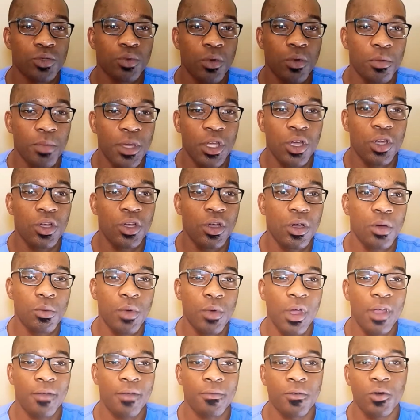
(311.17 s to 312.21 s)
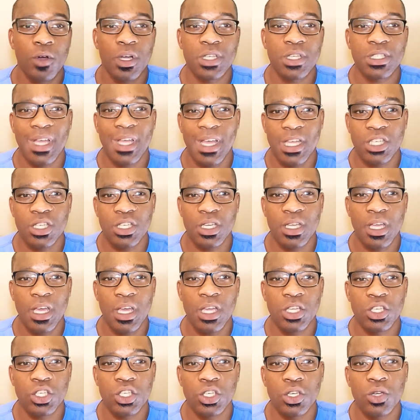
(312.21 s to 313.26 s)
be a good way for us to educate
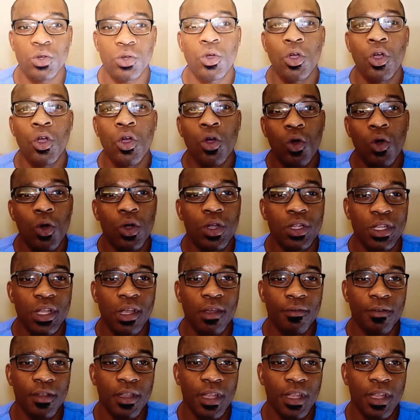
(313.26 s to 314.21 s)
you on different